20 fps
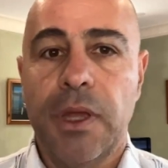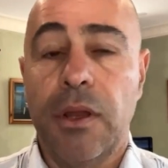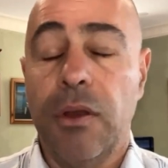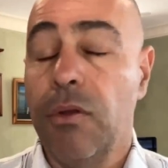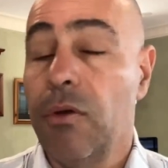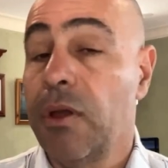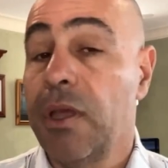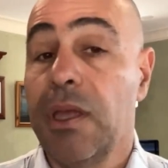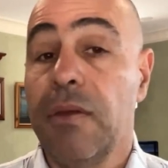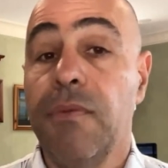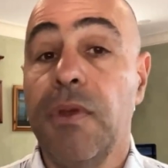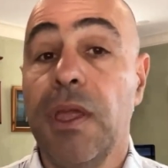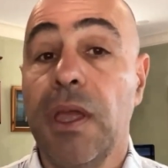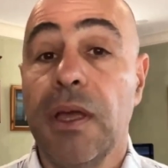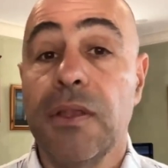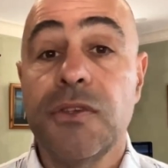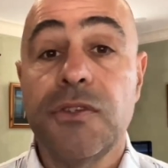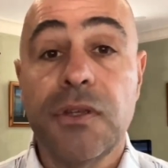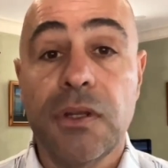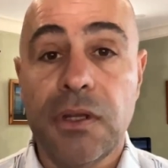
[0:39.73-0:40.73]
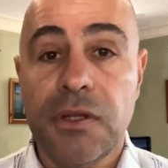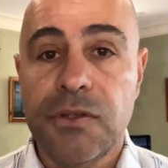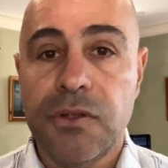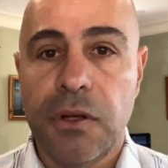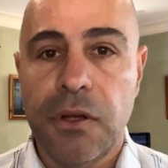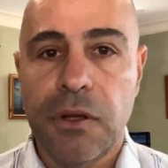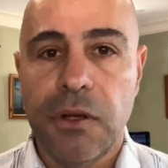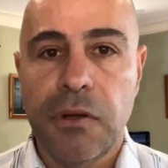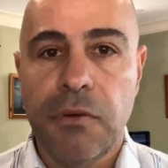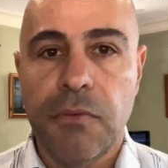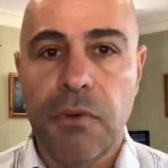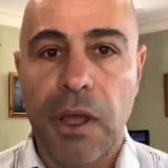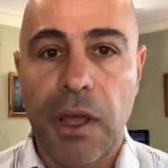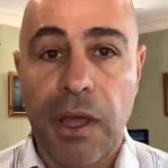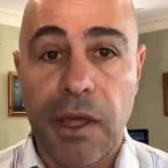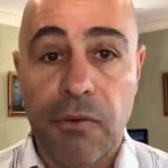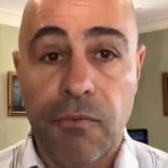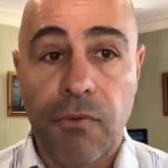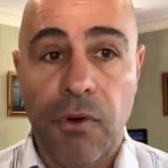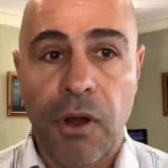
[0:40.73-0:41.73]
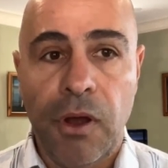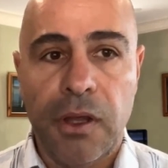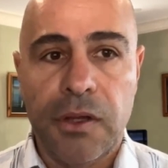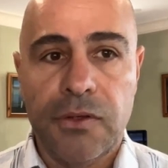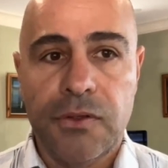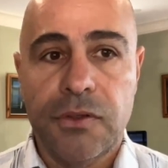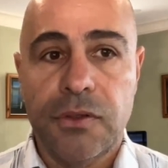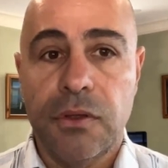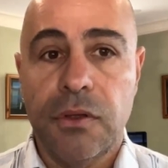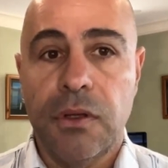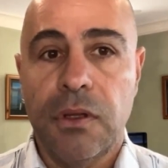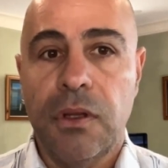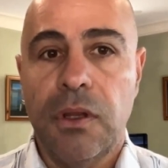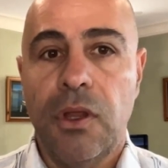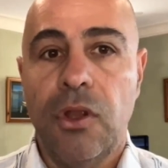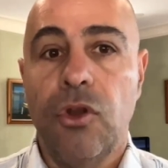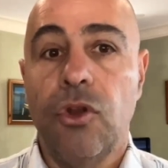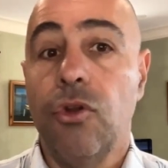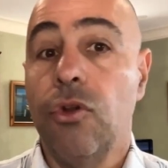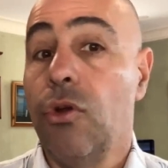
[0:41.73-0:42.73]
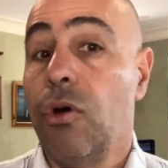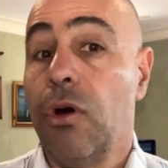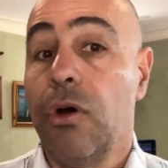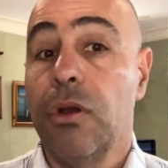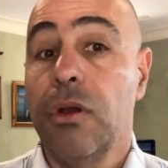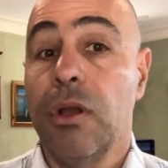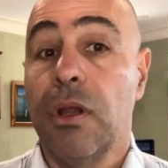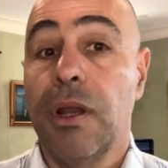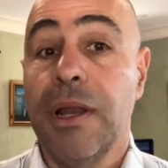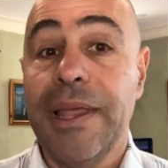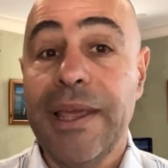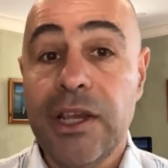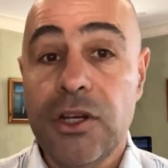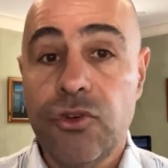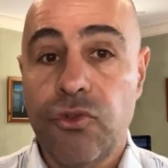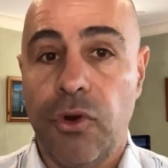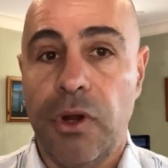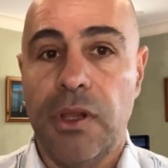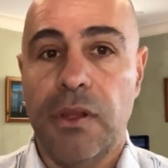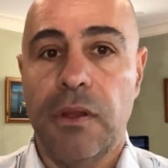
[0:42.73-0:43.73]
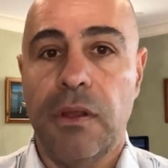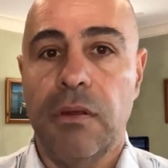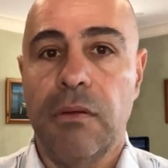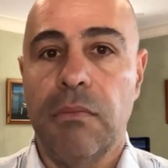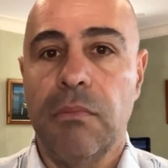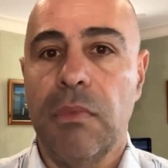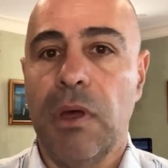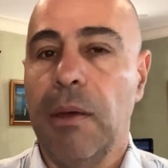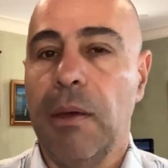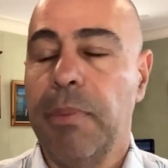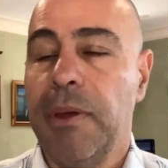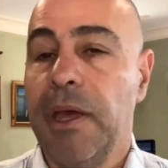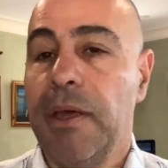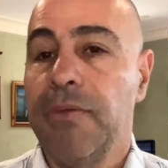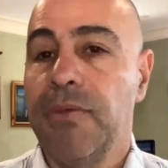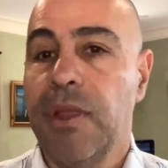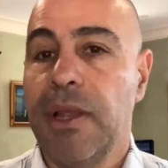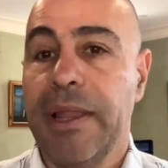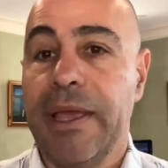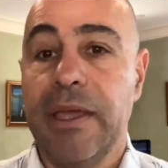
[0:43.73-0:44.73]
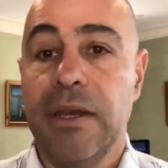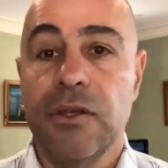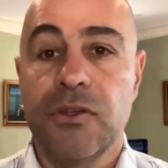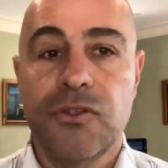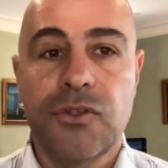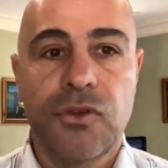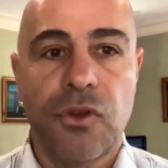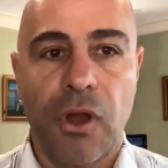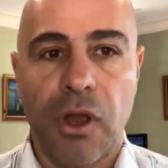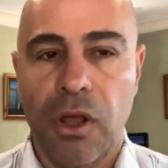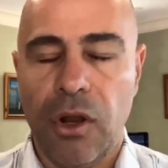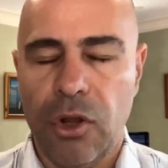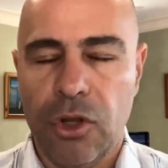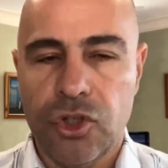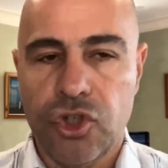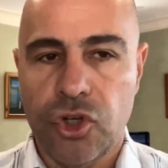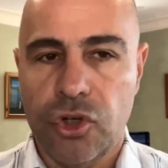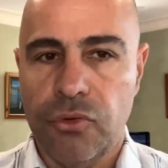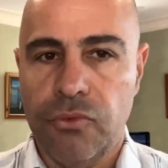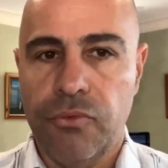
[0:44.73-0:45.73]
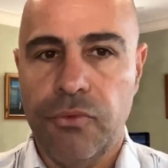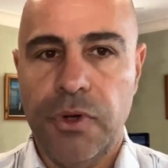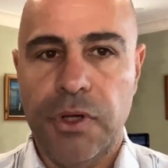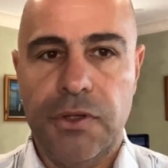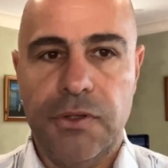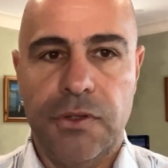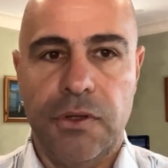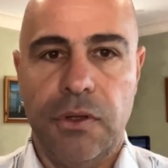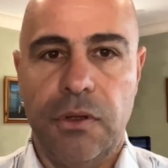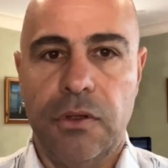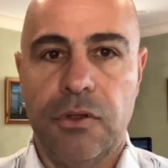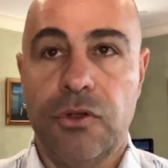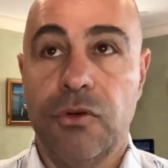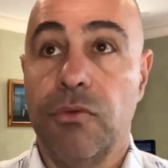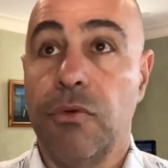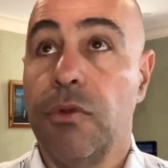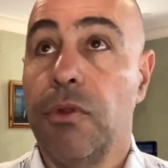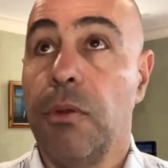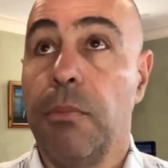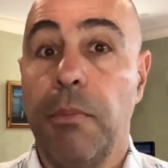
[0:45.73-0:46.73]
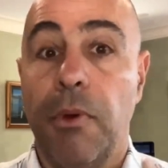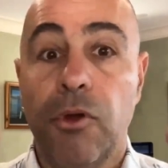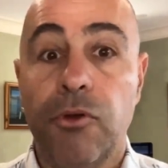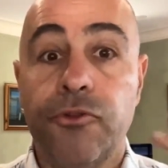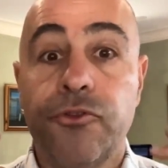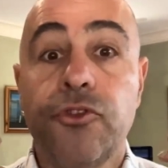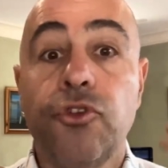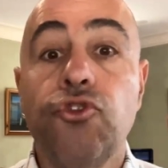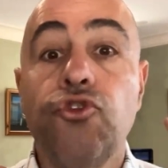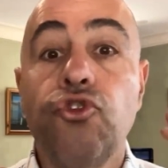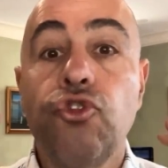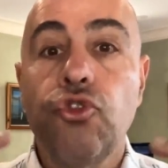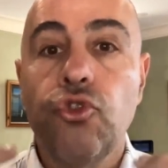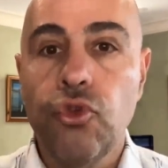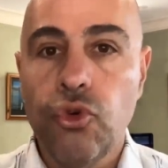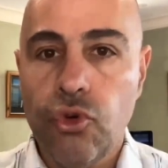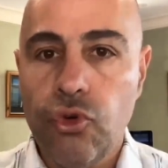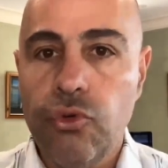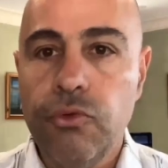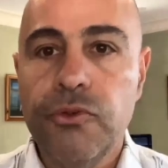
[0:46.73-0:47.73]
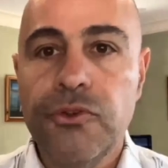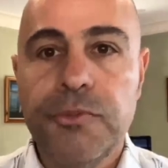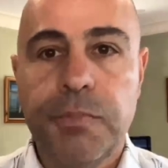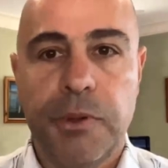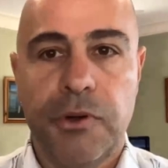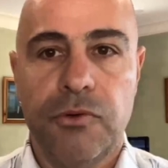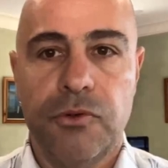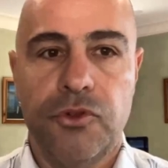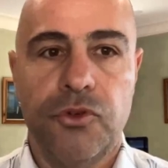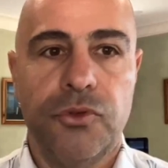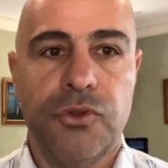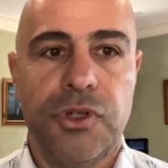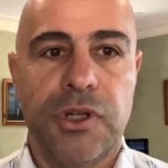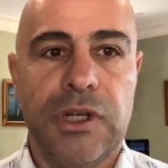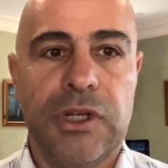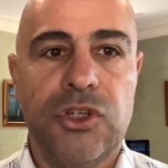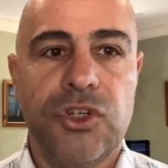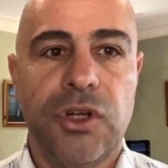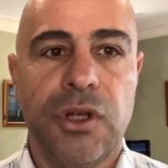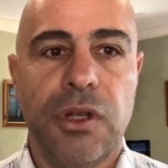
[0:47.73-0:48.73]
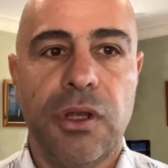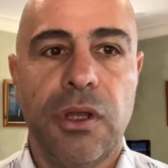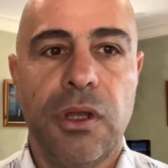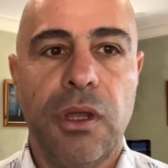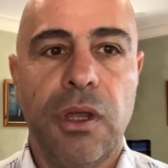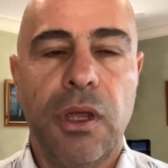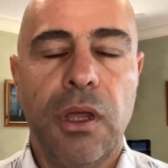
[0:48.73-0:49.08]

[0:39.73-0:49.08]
not giving unsolicited advice, not lecturing them about the latest psychological research or the most true spiritual teaching,